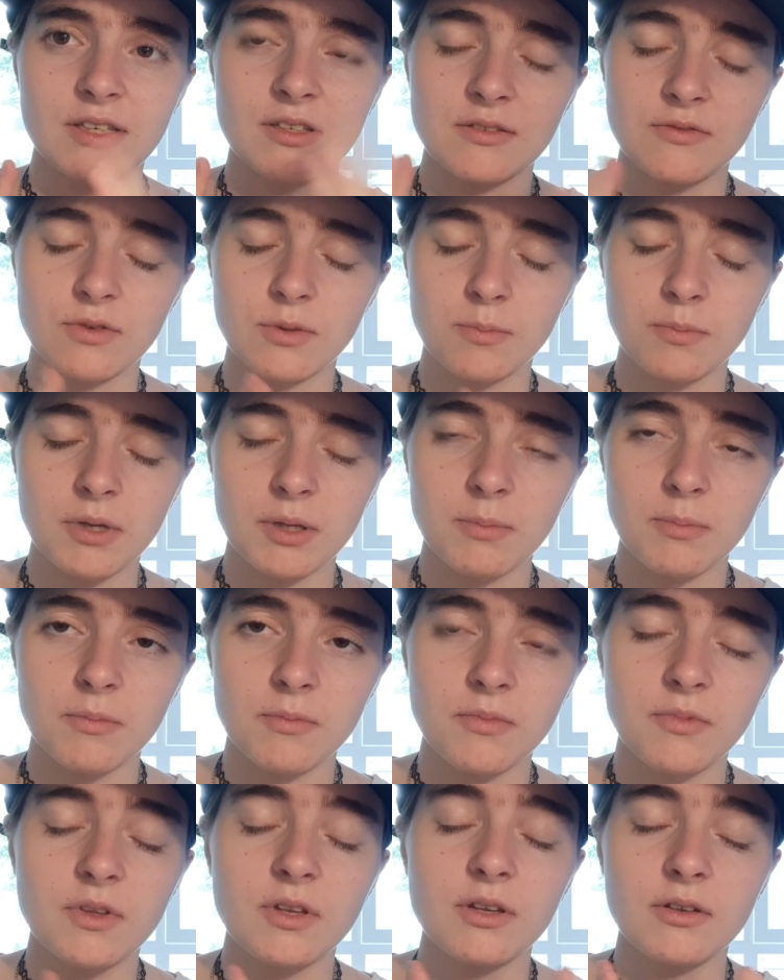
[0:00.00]

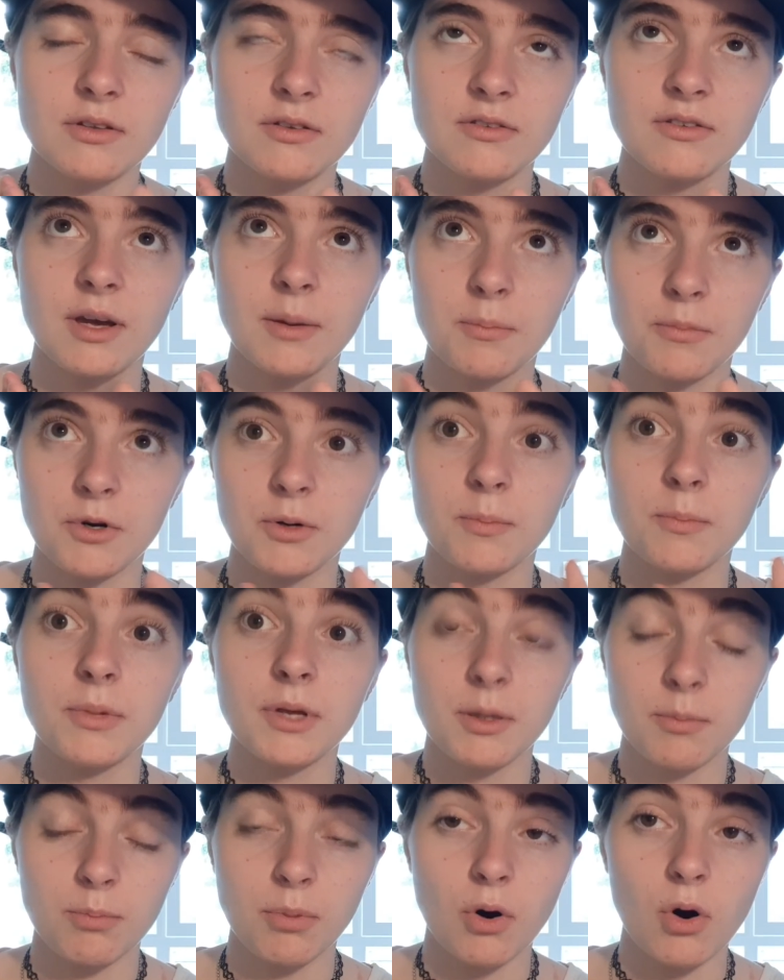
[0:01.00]
separate
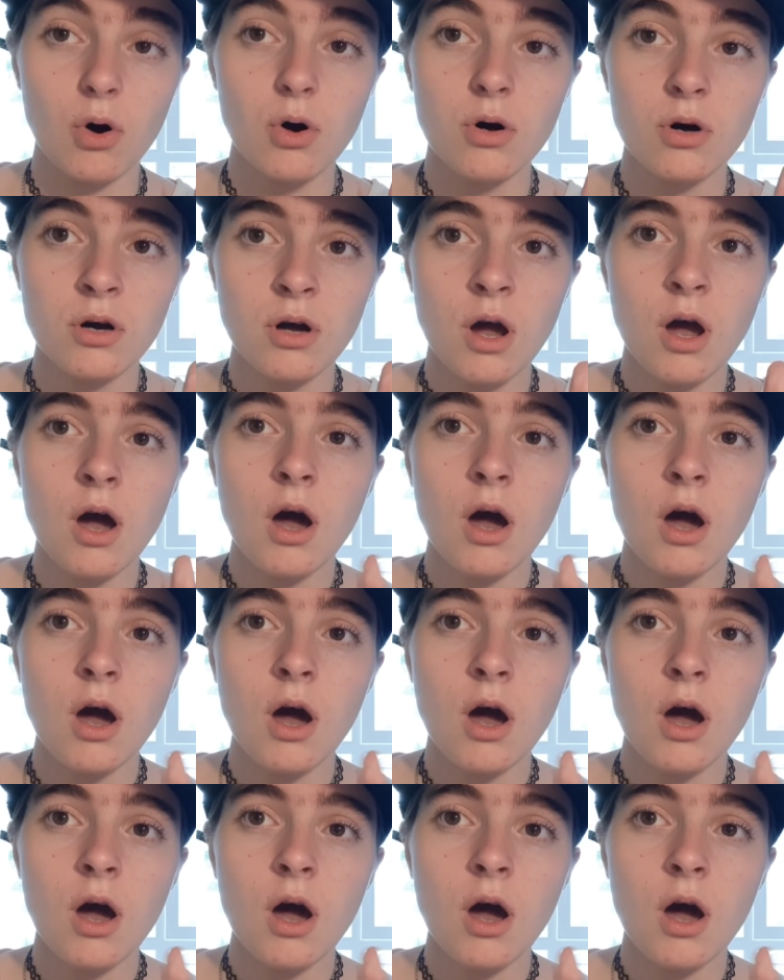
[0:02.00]
people.